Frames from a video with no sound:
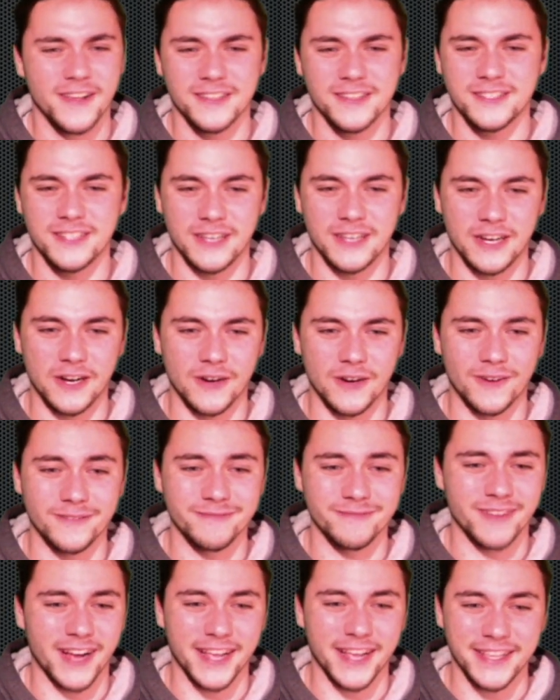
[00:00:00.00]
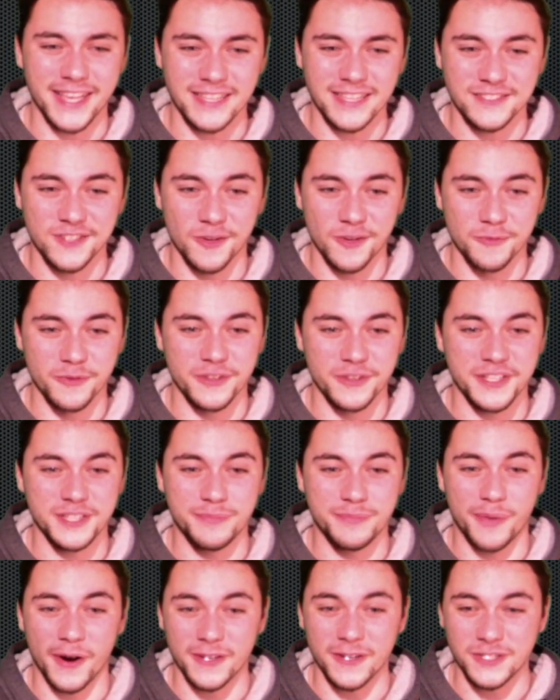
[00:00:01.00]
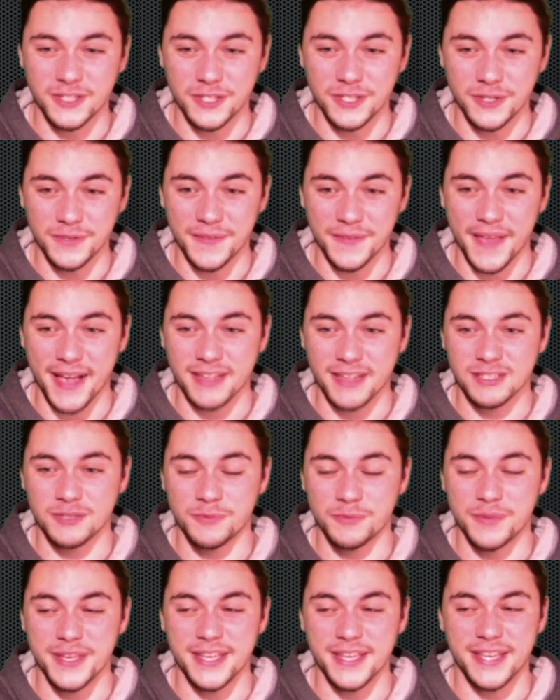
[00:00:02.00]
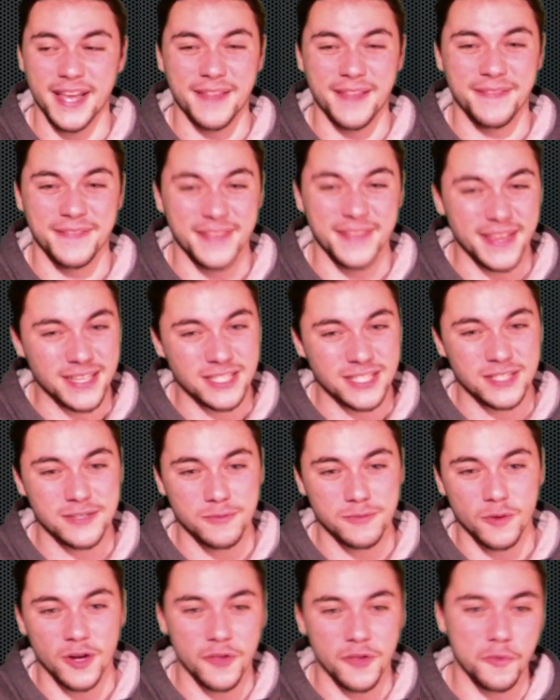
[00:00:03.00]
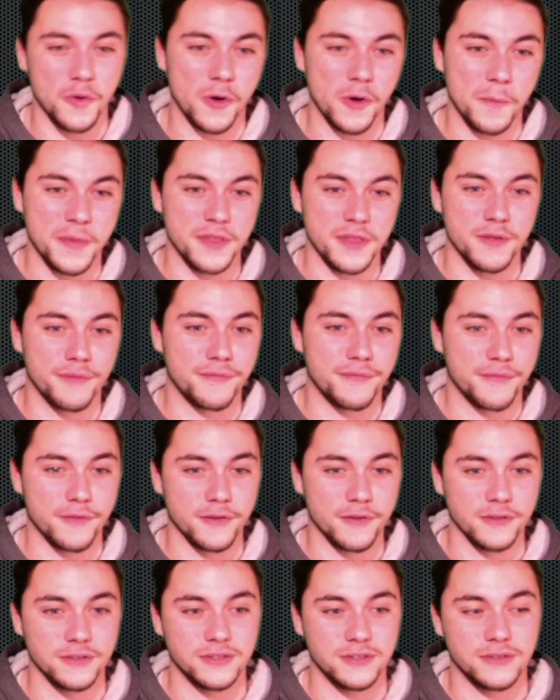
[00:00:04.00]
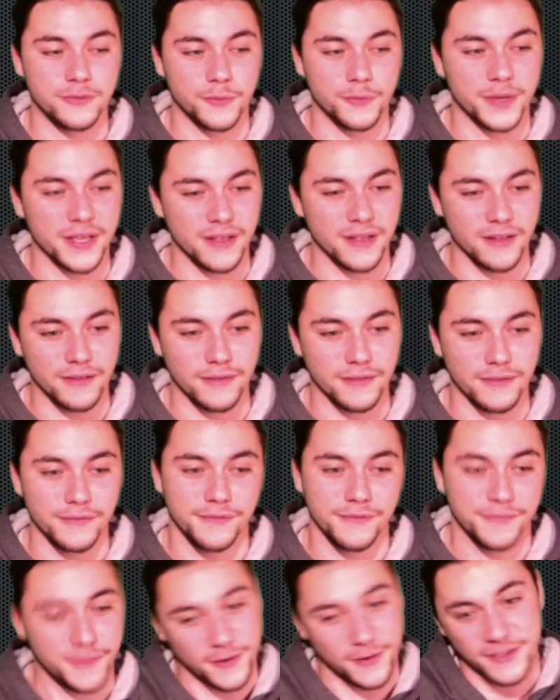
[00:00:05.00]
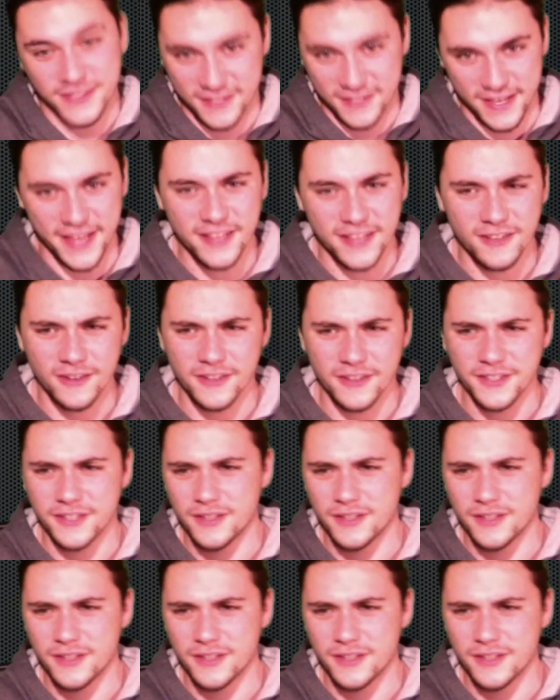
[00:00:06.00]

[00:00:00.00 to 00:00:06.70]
So I guess they'll release part two next week and this one will be the first real first single, you